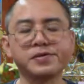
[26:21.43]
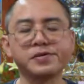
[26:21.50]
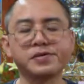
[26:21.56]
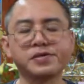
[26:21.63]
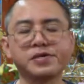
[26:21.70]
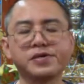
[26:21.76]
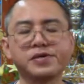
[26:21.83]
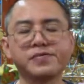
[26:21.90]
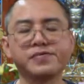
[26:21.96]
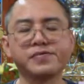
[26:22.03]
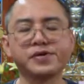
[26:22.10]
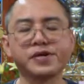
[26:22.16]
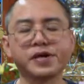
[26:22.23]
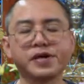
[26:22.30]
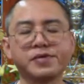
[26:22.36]
see if we
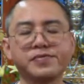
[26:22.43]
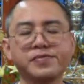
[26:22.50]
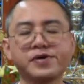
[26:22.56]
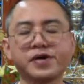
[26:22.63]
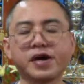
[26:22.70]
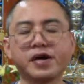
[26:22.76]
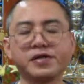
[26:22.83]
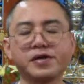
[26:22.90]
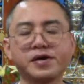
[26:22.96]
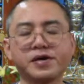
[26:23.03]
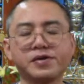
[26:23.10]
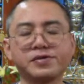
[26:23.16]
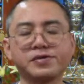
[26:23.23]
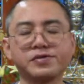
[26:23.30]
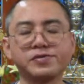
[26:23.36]
can regard that
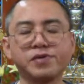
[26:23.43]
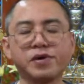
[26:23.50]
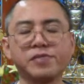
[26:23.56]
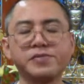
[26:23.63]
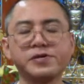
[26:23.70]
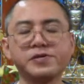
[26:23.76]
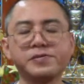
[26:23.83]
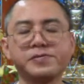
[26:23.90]
as normal.